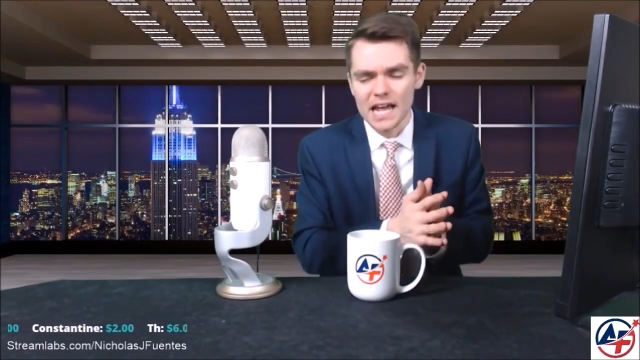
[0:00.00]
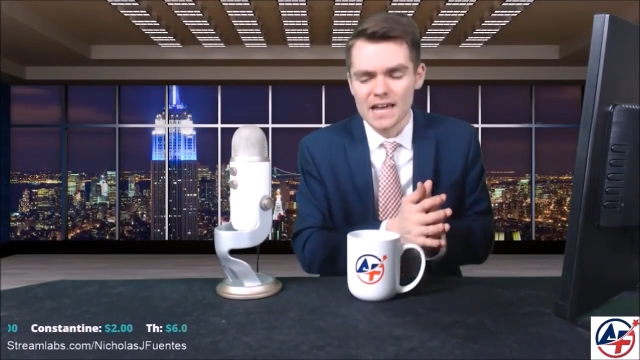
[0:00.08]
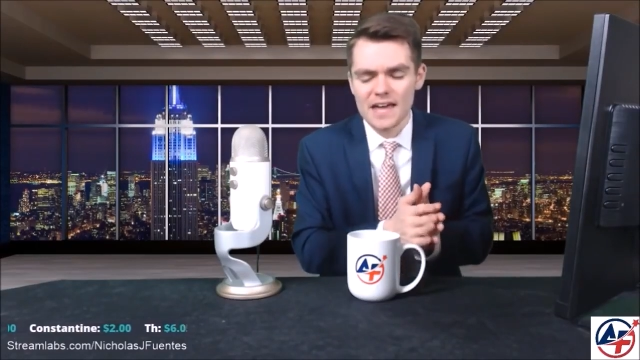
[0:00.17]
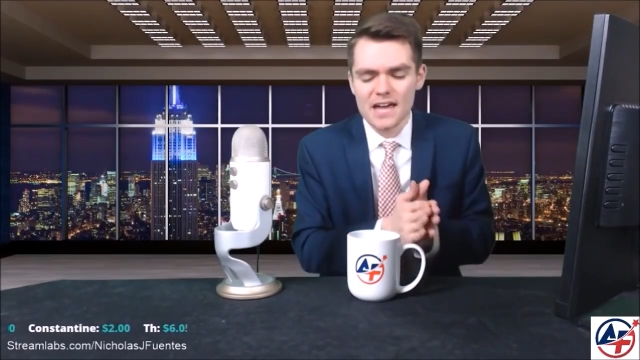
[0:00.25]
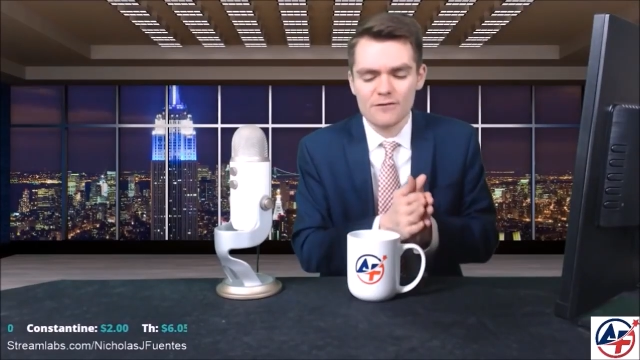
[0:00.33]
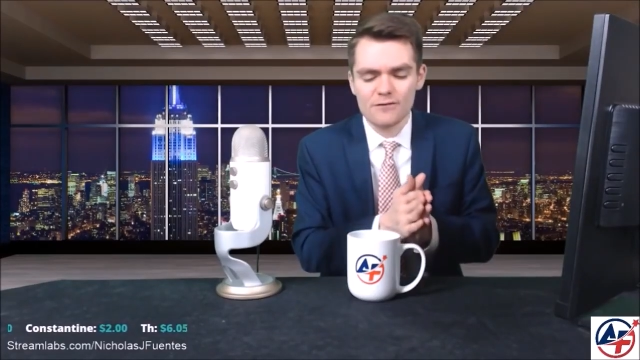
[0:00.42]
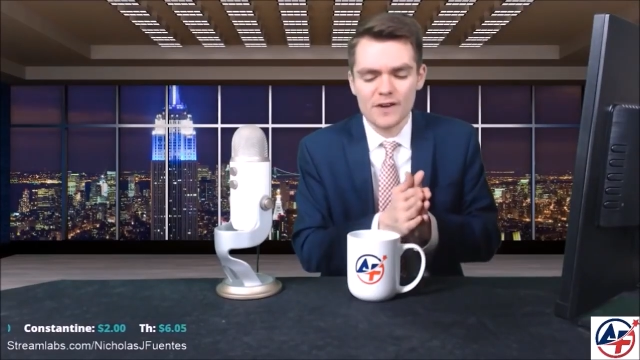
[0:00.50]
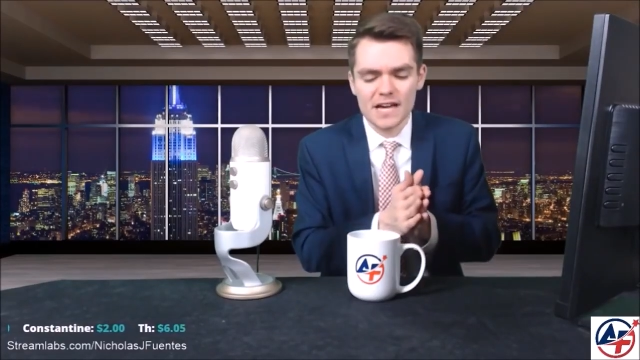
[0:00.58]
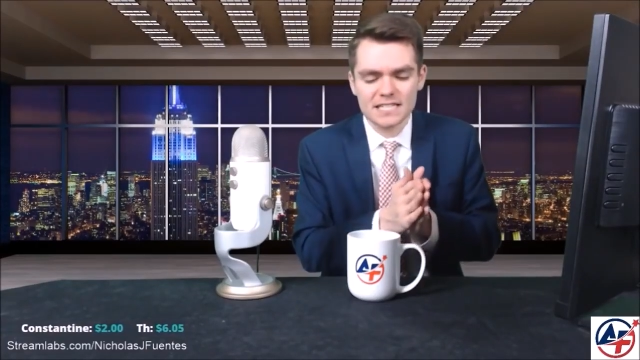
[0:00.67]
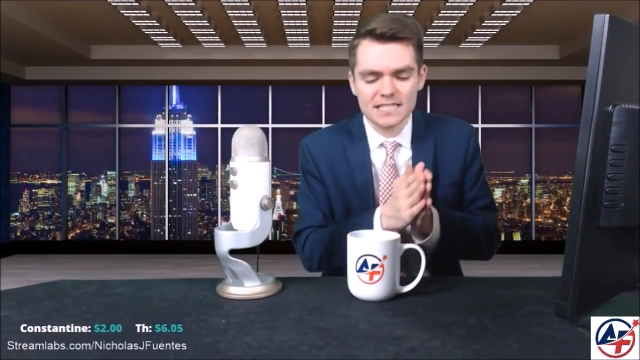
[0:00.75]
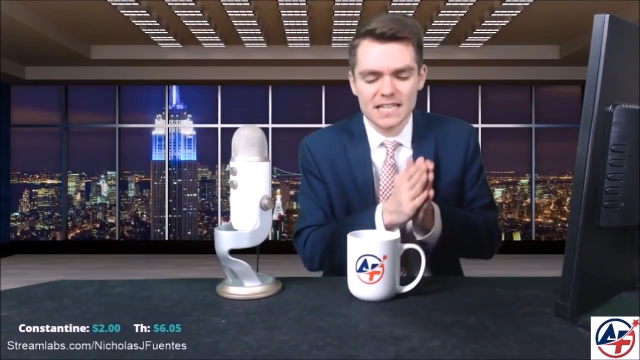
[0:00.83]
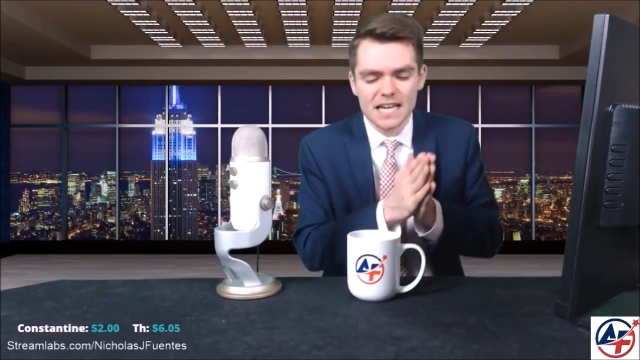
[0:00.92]
they have
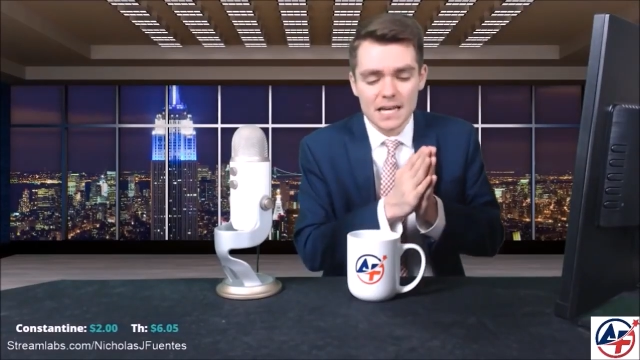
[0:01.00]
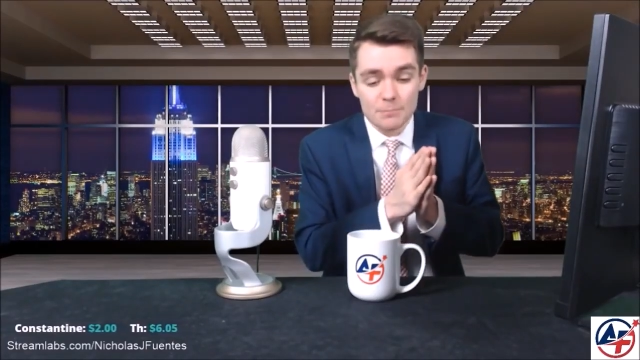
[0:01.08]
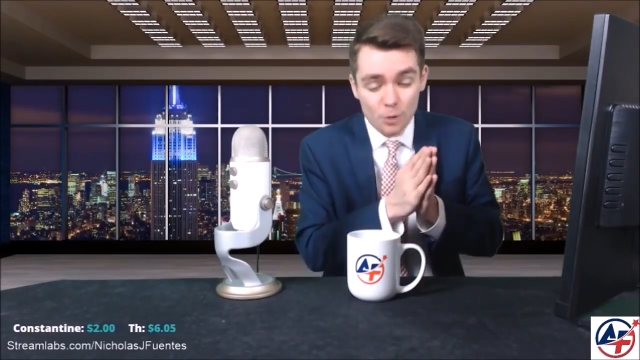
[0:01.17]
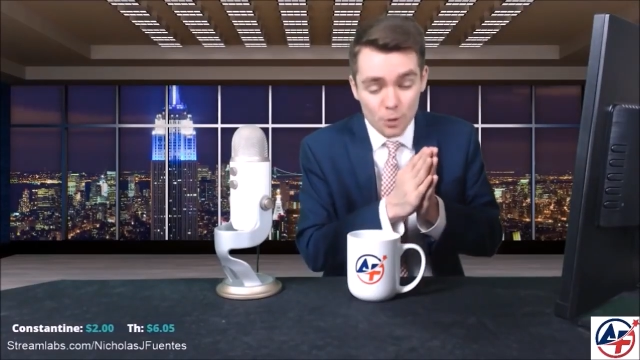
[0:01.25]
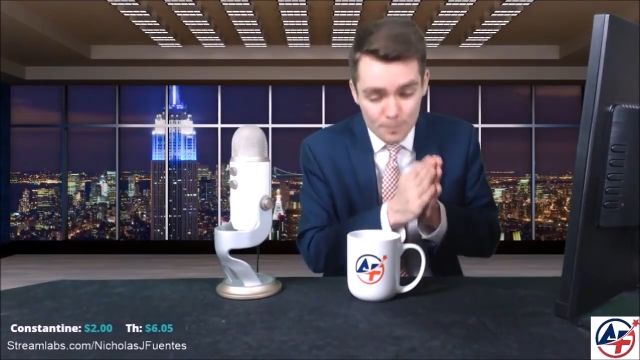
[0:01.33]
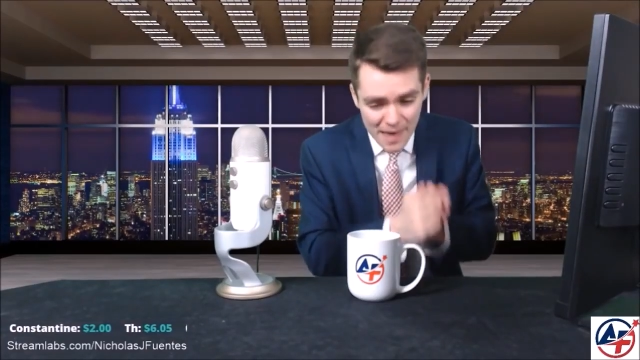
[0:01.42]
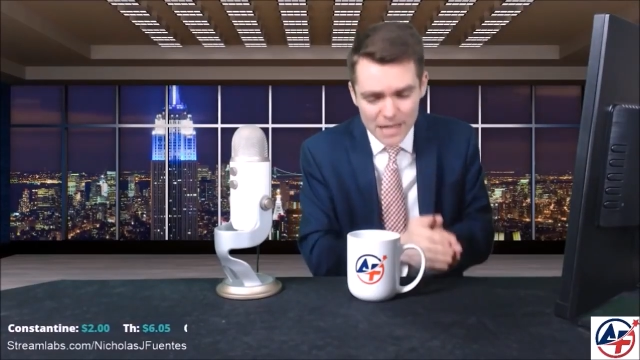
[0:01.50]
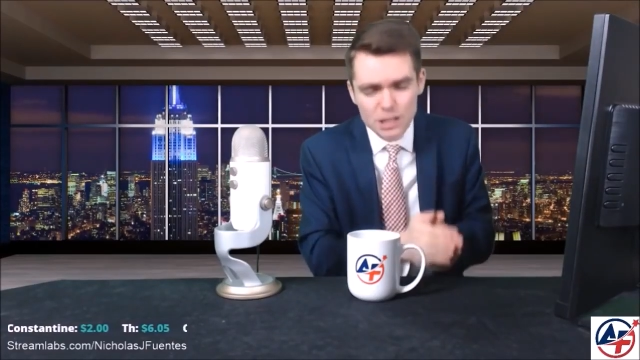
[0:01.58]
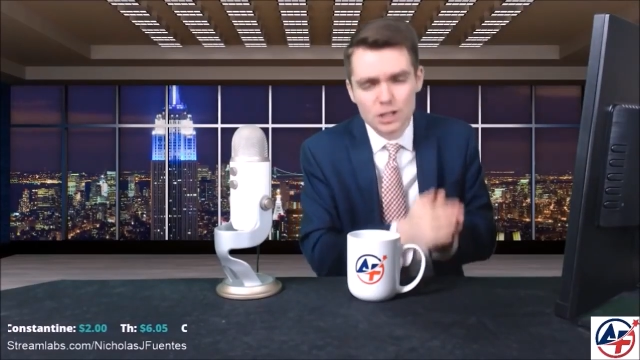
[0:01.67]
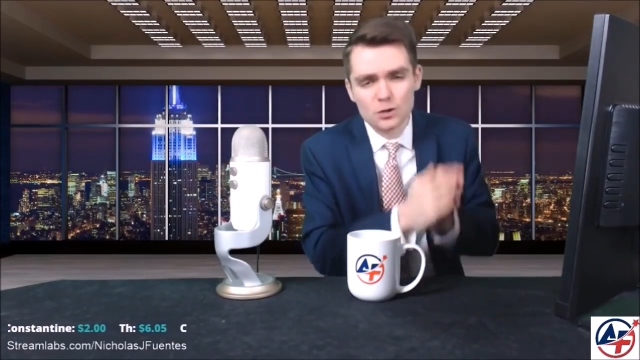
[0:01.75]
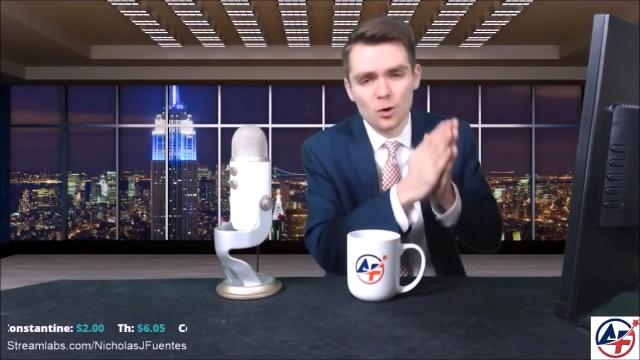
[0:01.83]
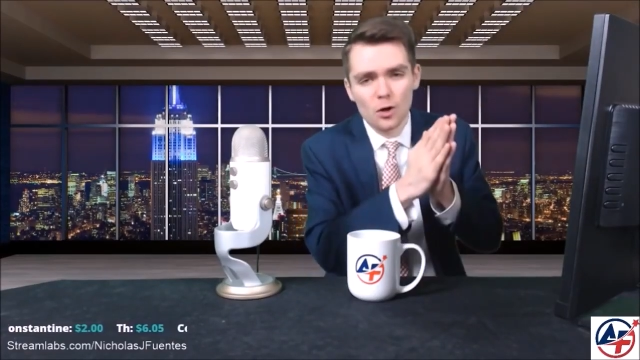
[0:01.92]
faced
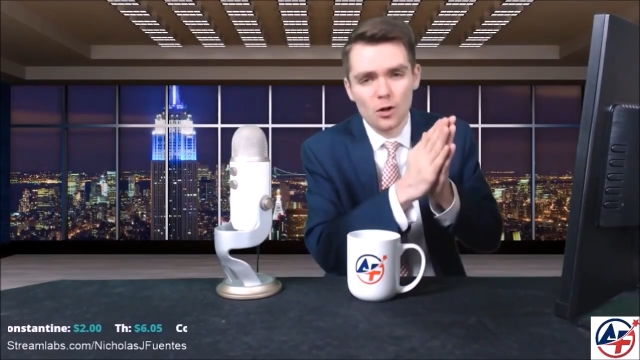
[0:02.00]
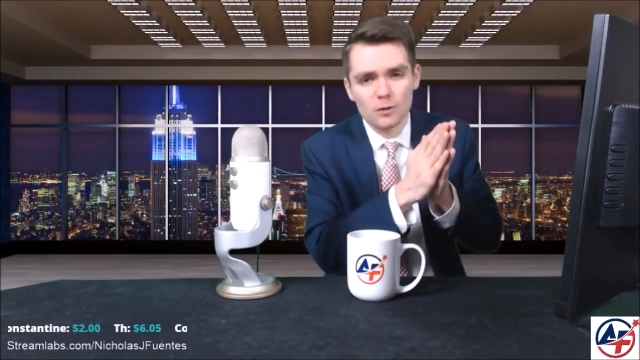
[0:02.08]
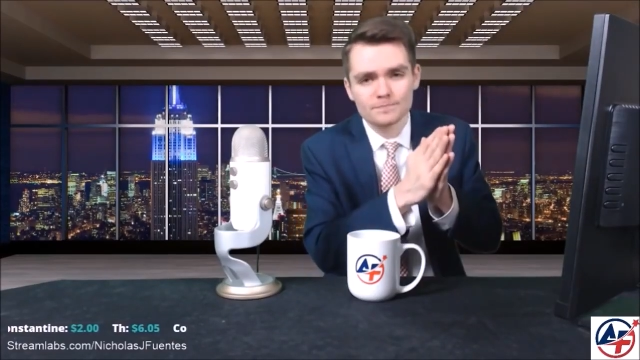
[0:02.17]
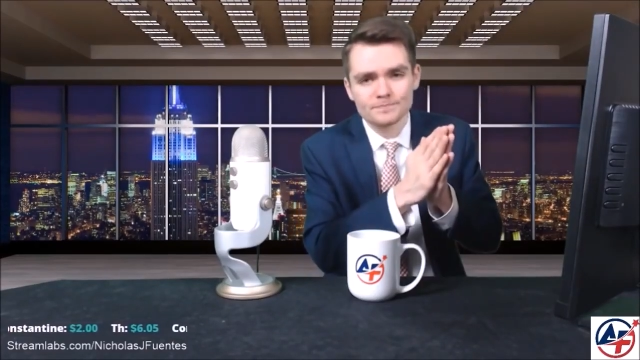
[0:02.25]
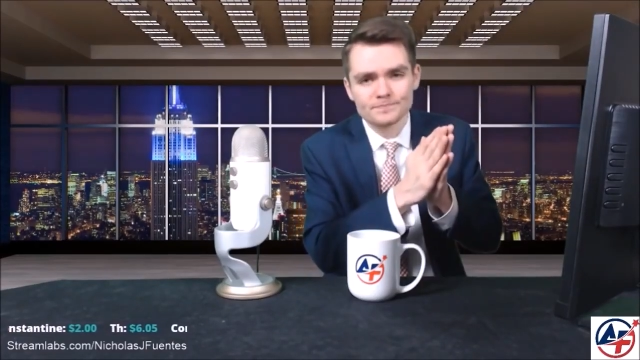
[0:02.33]
perpetual